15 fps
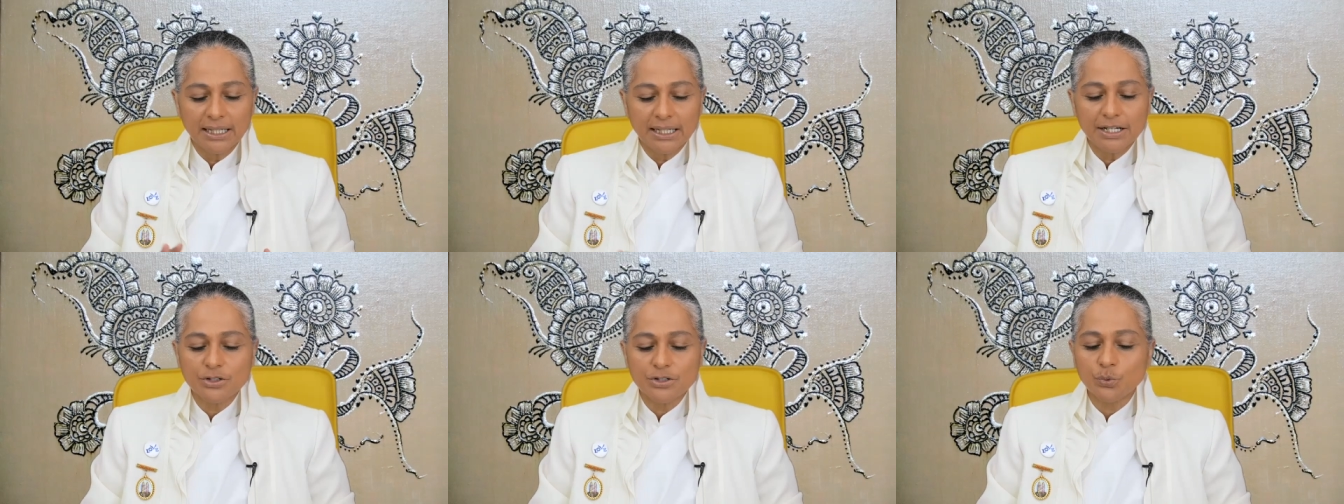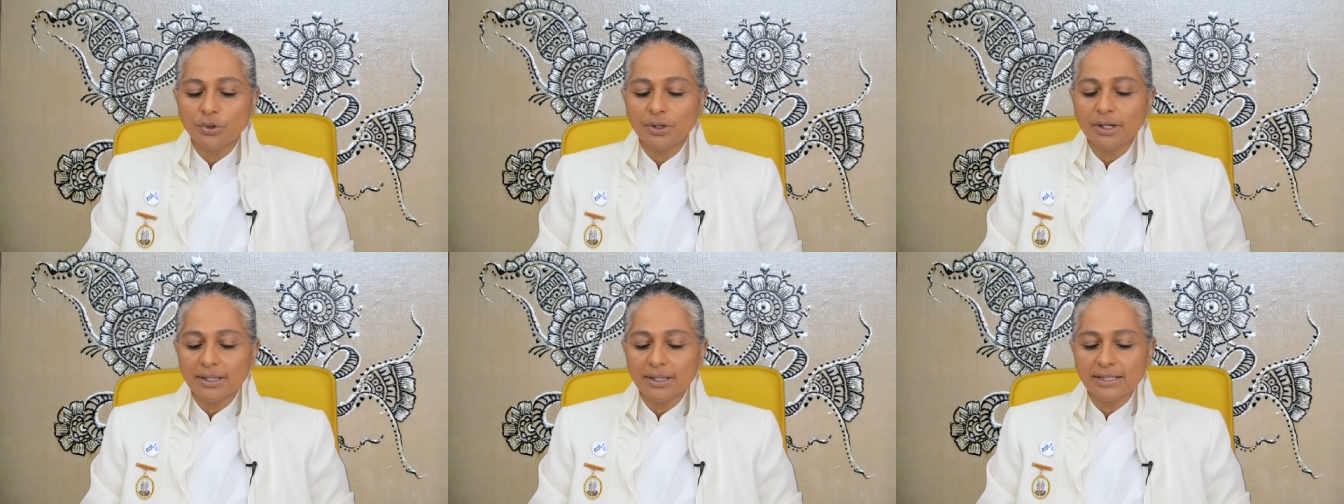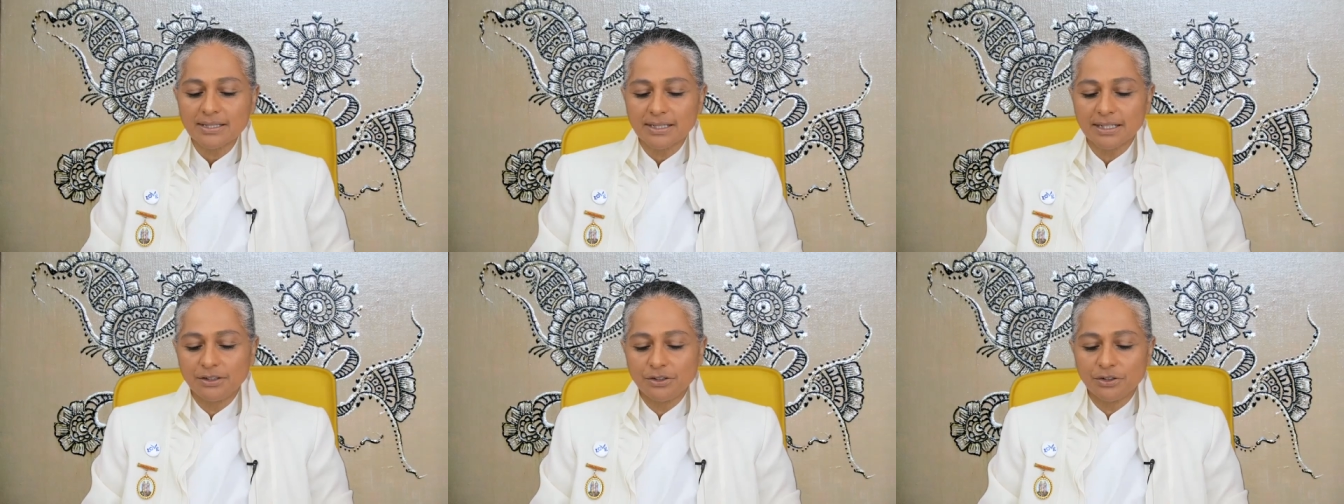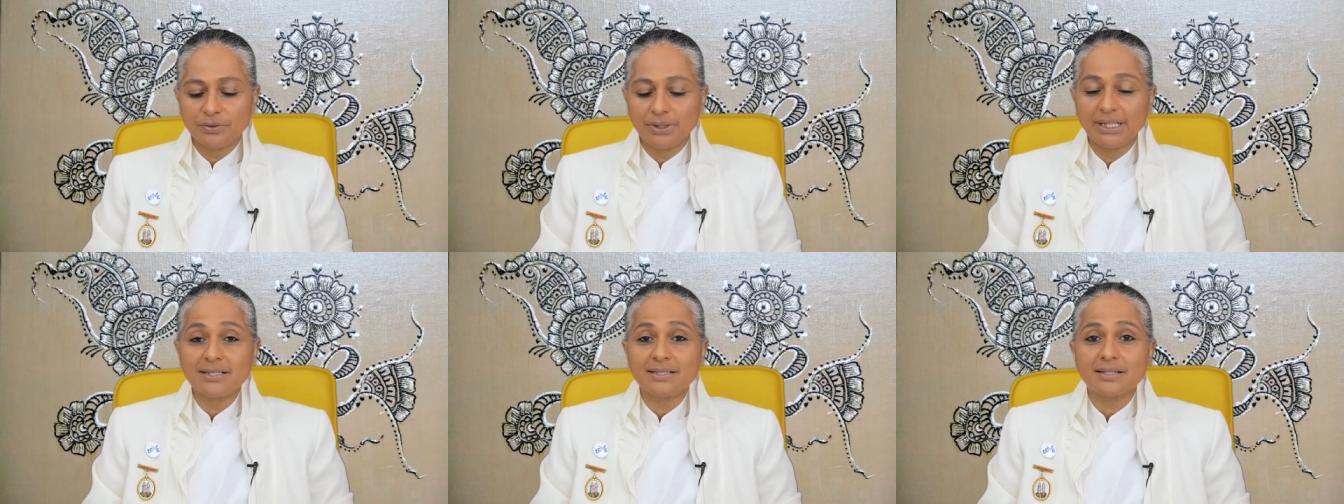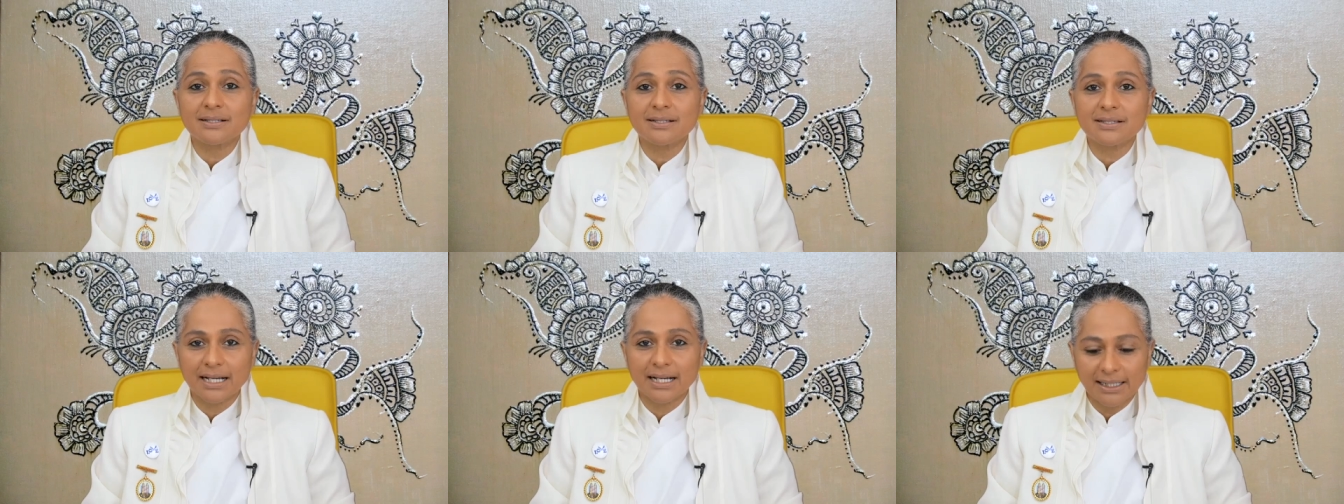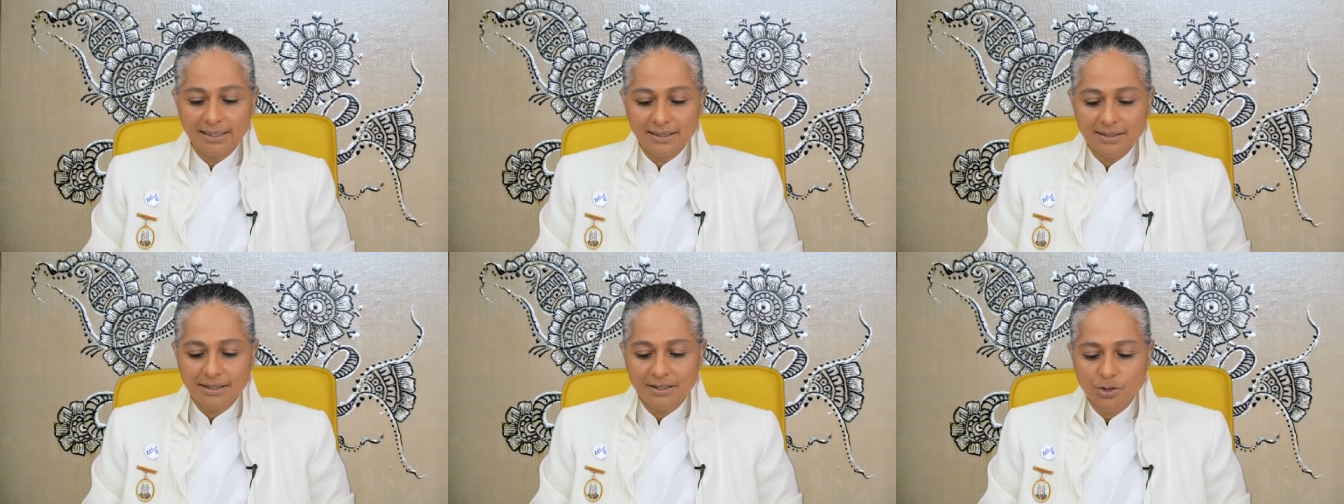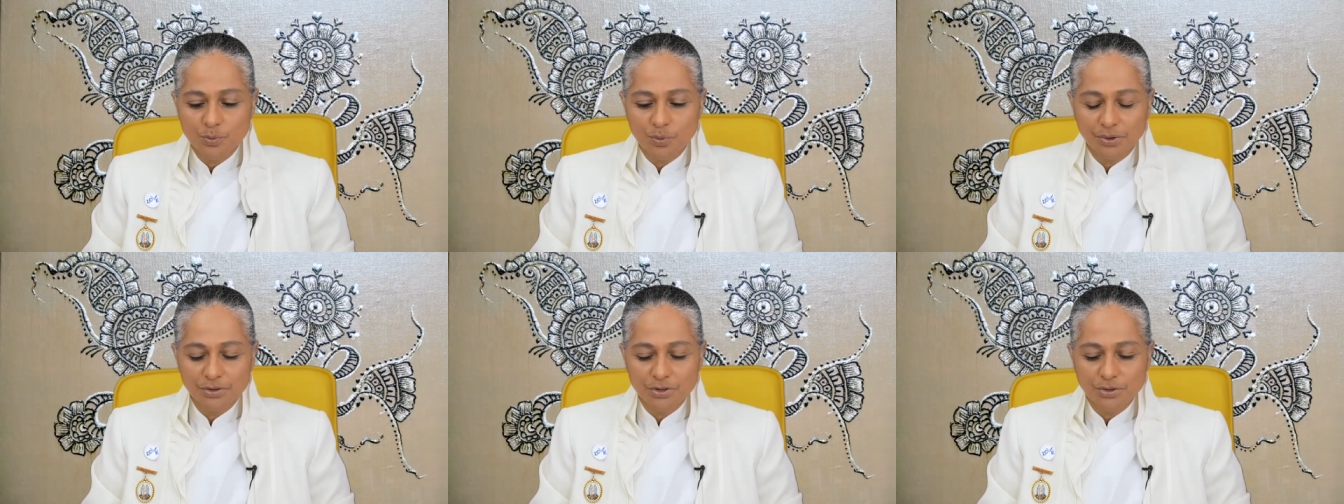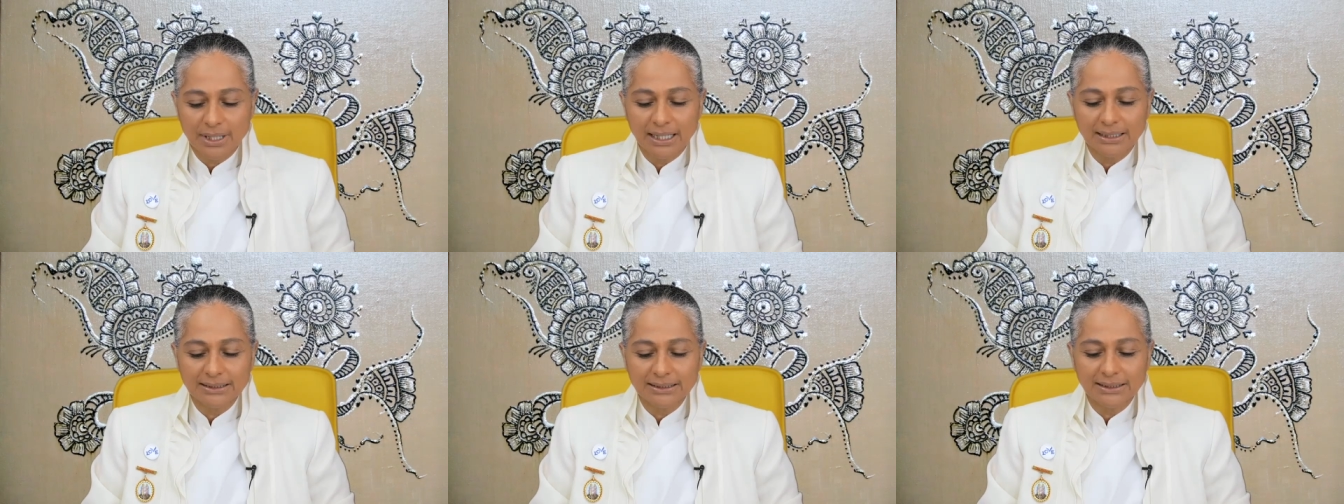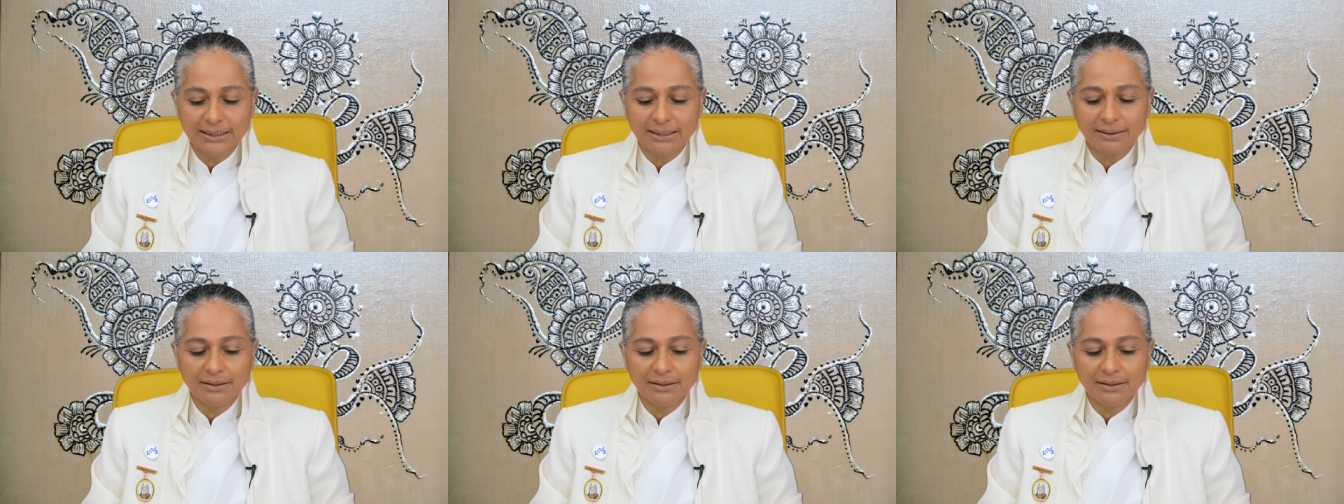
His work thus integrates science and spirituality.